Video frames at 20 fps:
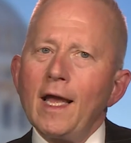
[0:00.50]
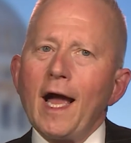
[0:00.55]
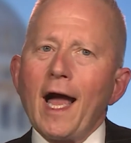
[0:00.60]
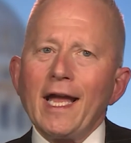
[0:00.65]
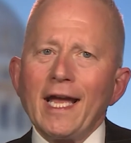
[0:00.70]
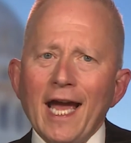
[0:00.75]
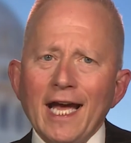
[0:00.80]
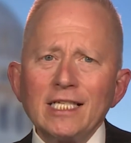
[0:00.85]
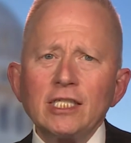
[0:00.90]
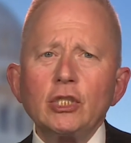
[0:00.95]

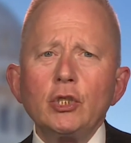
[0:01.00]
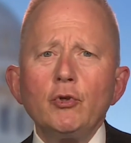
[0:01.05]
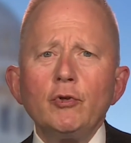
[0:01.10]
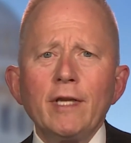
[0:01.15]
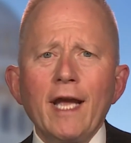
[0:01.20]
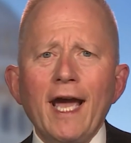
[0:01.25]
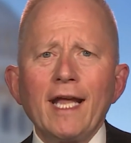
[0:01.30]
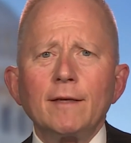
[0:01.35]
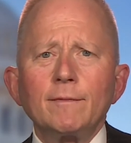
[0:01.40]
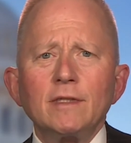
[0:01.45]
I ask
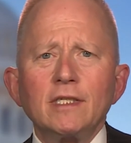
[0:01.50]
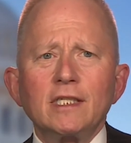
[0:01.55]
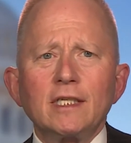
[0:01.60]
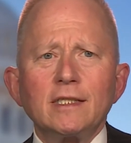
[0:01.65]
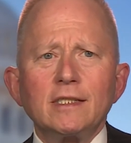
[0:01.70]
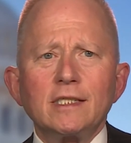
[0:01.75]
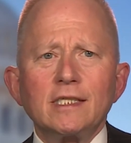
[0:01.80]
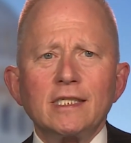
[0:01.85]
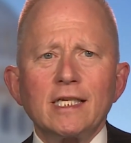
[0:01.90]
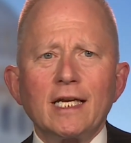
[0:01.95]
unanimous
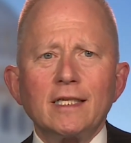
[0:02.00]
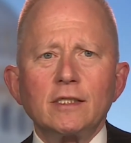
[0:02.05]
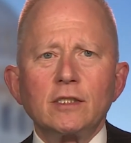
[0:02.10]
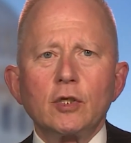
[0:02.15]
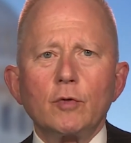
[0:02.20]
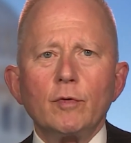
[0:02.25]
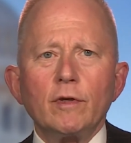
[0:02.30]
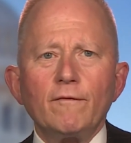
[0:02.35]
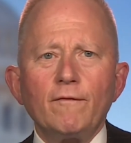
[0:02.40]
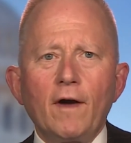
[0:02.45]
consent
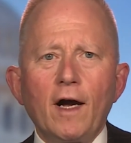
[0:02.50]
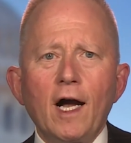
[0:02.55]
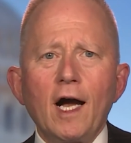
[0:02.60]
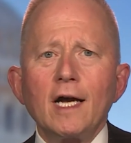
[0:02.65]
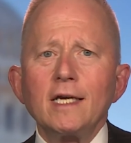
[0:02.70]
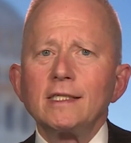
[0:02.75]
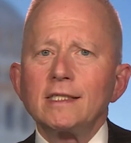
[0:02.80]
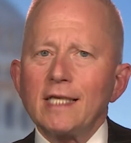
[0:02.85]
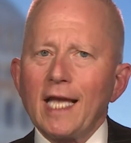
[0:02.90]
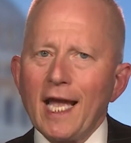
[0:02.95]
to
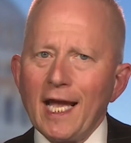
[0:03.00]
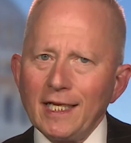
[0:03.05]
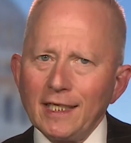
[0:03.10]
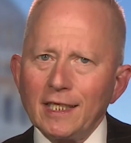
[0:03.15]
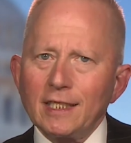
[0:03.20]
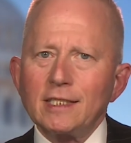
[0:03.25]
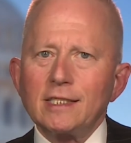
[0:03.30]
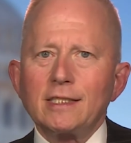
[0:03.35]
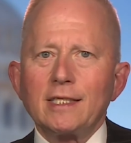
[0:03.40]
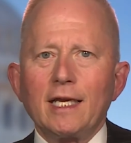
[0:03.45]
revise and
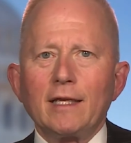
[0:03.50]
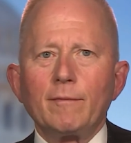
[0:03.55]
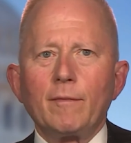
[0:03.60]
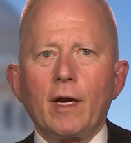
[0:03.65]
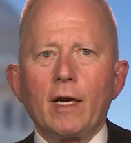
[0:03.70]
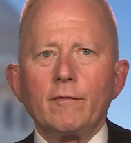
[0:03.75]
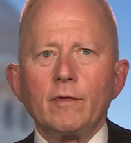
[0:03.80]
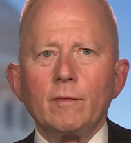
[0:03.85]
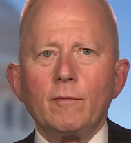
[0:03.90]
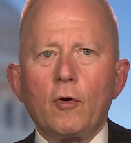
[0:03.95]
extend
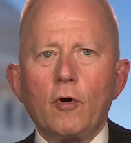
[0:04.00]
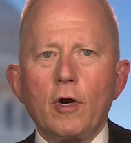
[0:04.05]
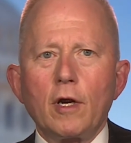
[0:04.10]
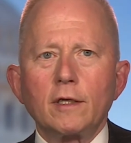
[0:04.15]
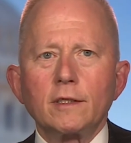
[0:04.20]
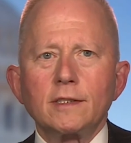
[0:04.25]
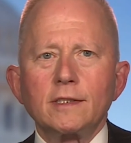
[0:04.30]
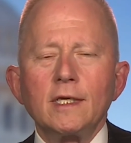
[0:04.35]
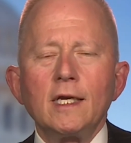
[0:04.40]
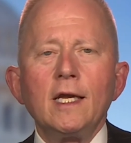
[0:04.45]
my
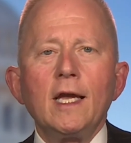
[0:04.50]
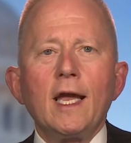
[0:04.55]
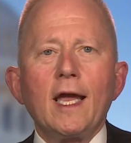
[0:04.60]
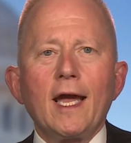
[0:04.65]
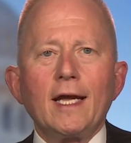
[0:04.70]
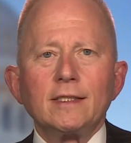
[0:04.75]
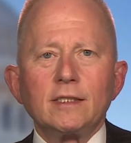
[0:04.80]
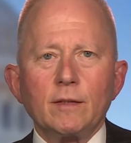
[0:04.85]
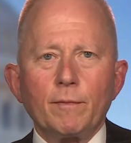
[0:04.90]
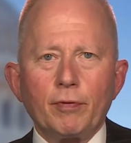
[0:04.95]
remarks
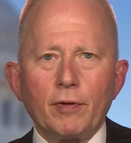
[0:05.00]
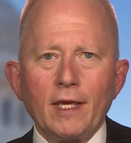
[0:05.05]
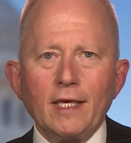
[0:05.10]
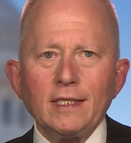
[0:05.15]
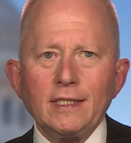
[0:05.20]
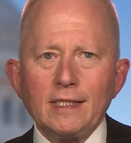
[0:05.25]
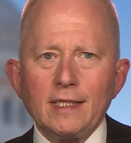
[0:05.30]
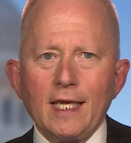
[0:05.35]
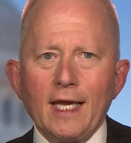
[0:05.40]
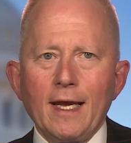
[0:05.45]
and to
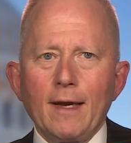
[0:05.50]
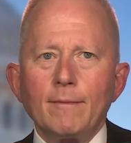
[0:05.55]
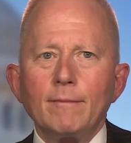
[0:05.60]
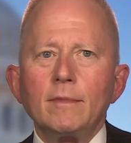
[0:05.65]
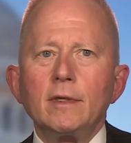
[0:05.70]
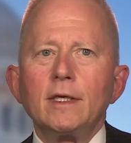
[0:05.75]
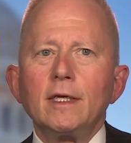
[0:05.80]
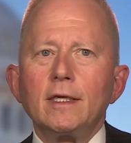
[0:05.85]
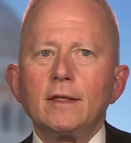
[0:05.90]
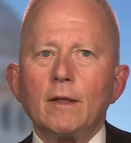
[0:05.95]
place
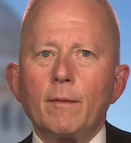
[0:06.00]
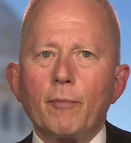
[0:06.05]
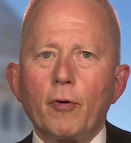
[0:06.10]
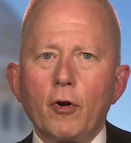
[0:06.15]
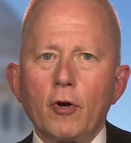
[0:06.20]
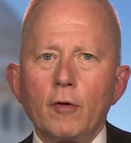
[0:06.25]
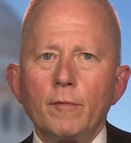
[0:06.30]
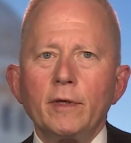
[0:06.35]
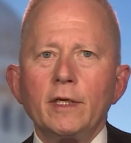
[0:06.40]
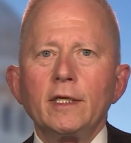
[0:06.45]
them in the
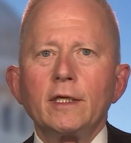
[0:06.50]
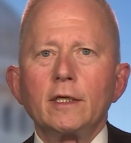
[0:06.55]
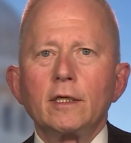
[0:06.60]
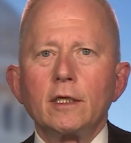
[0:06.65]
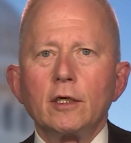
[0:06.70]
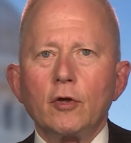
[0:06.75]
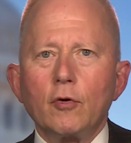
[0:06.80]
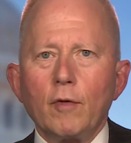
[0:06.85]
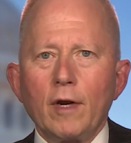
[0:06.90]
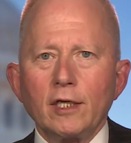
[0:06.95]
permanent
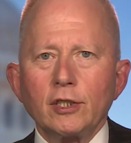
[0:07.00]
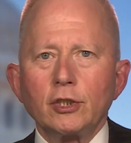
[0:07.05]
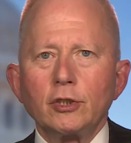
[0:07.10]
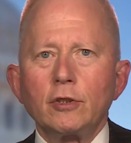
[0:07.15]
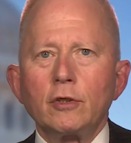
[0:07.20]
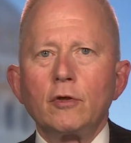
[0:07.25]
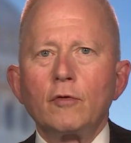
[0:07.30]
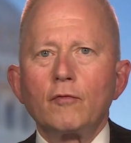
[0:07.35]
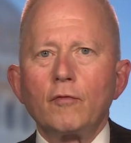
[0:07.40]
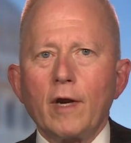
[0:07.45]

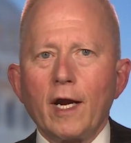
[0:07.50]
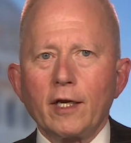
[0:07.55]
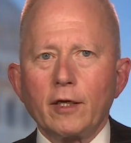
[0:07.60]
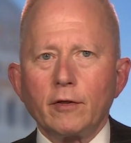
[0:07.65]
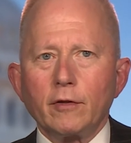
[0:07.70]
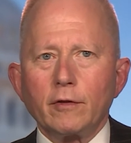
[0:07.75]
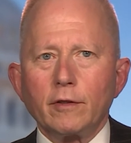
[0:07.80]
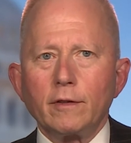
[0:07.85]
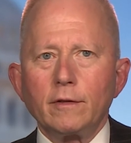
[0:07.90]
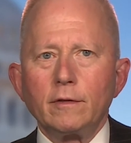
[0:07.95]
congressional
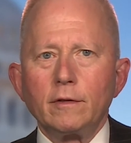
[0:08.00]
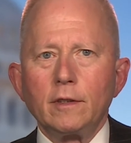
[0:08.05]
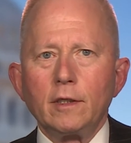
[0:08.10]
record.